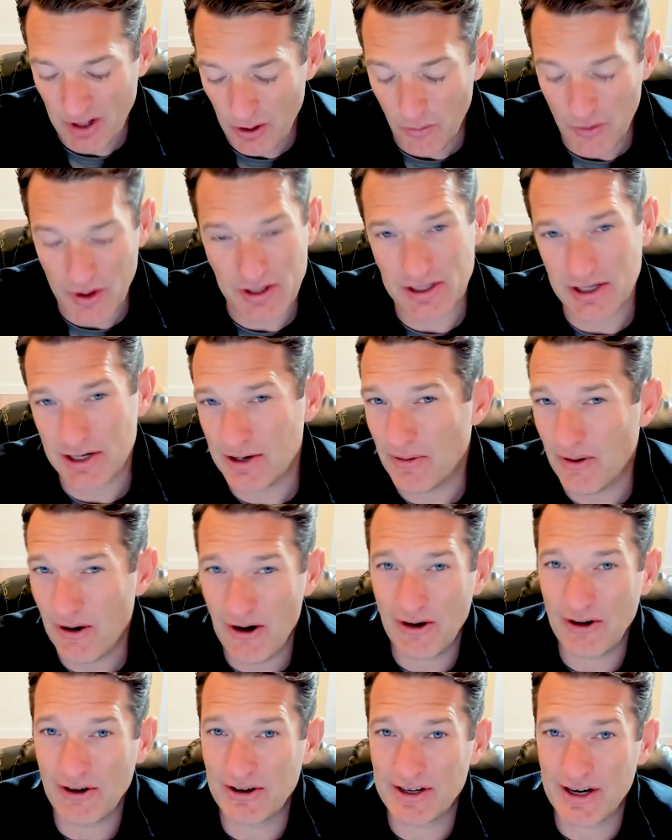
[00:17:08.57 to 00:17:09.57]
We used to do
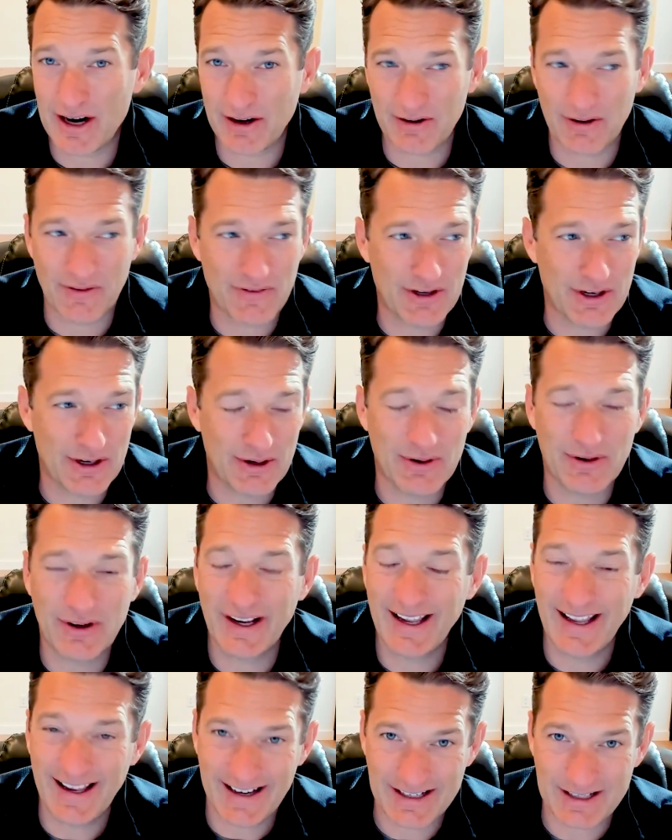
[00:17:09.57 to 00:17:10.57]
all our doc review
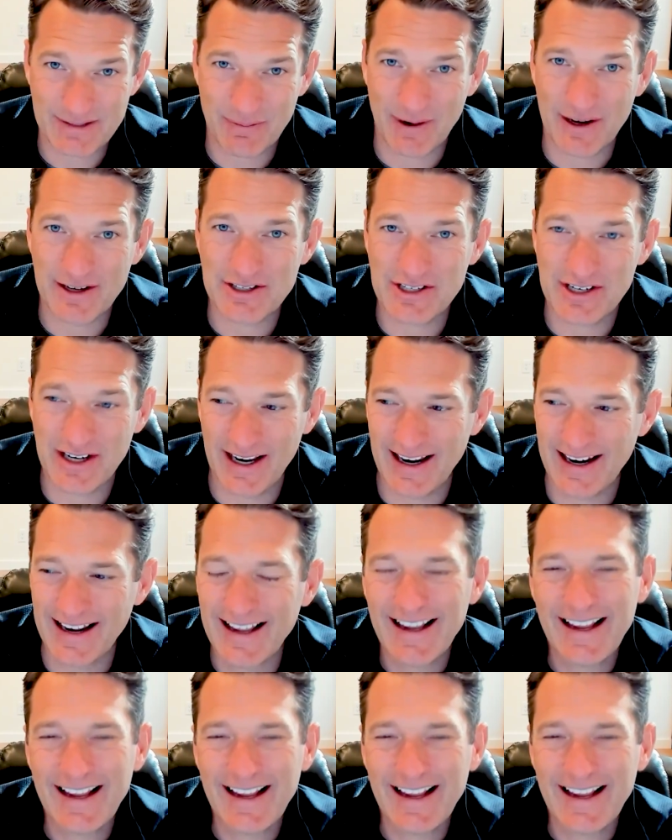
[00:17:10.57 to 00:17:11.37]
in a spreadsheet